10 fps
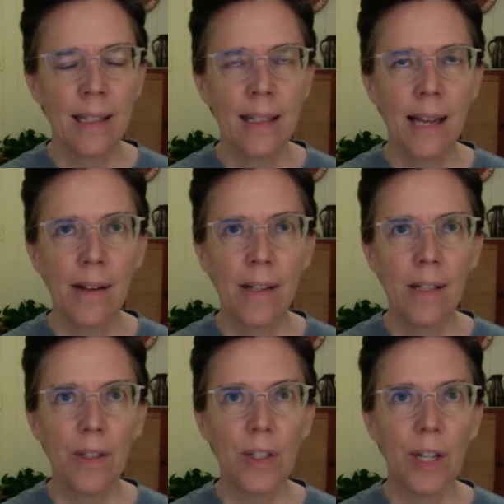allowing
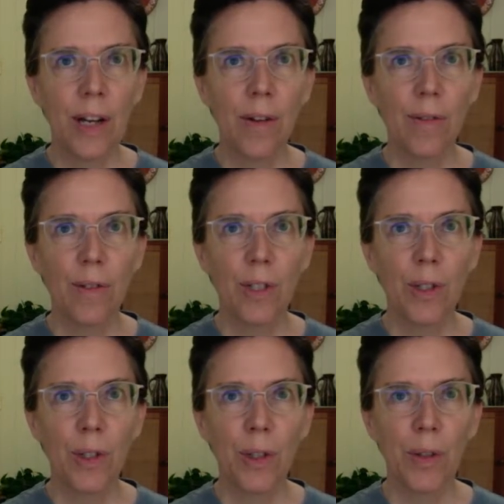yourself
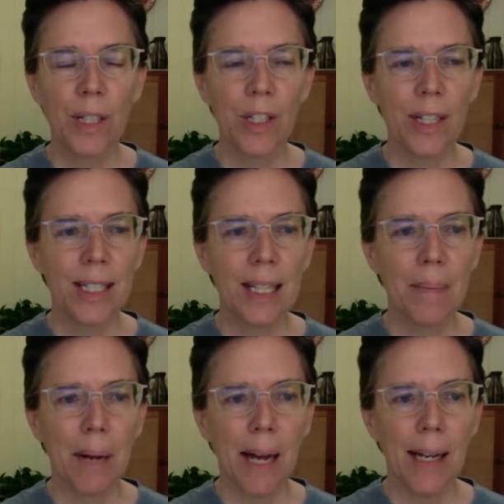to adjust the
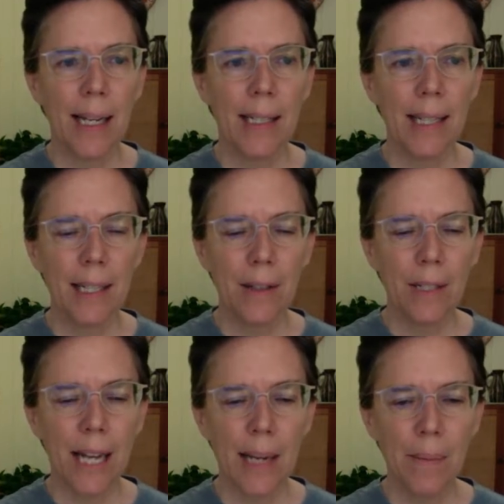body. Take your
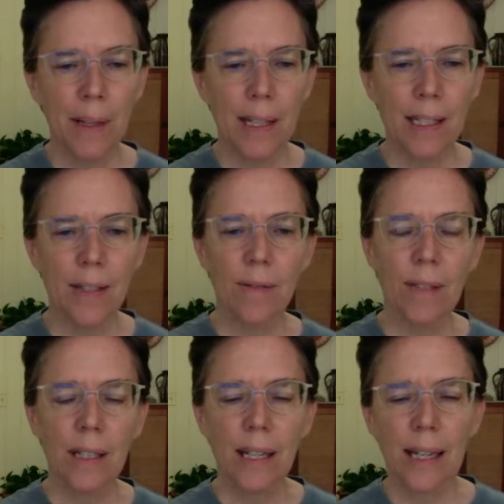time with this.
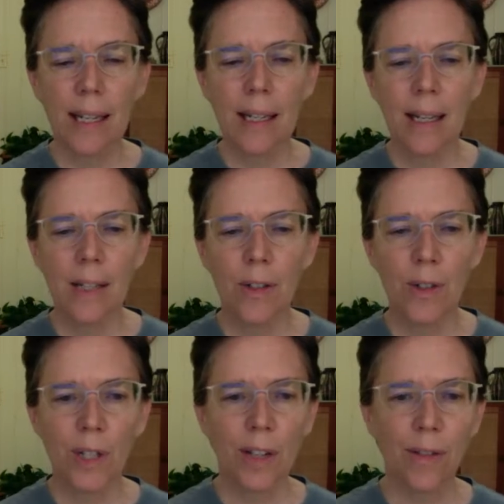Really let
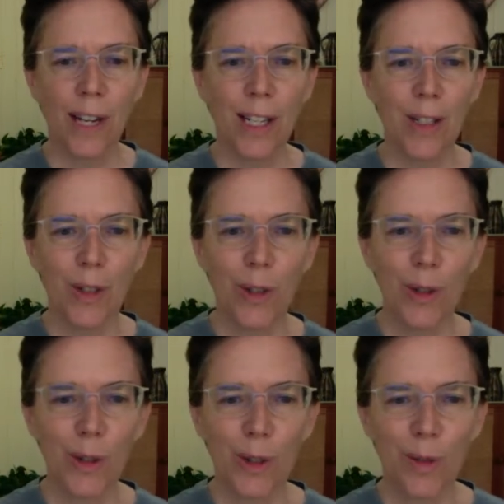yourself kind of
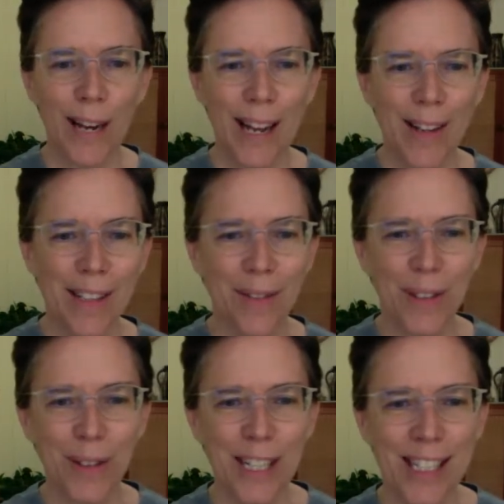scooch around if you
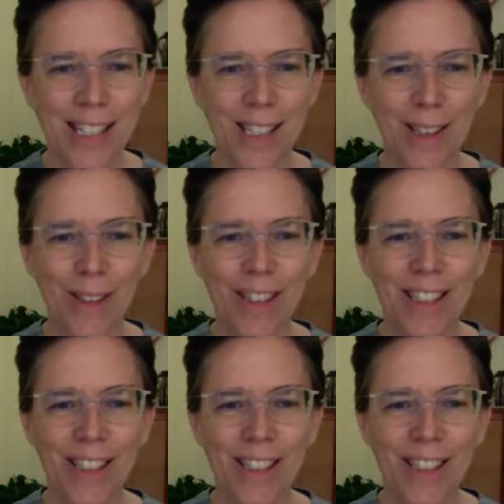need to.